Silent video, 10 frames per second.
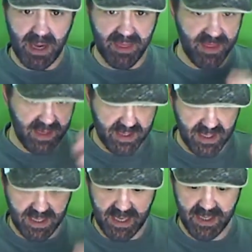I think
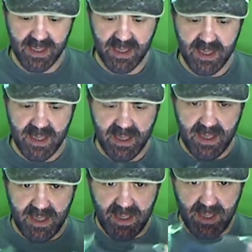again,
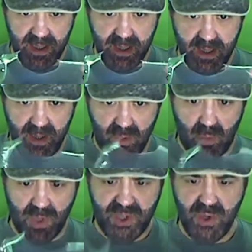
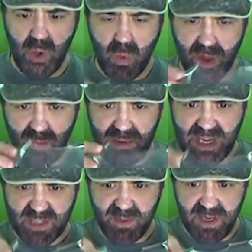once you know where the
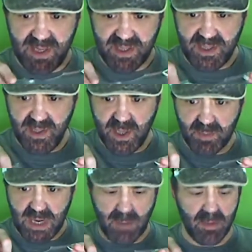placement is, you could
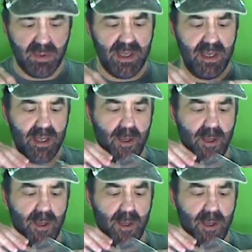probably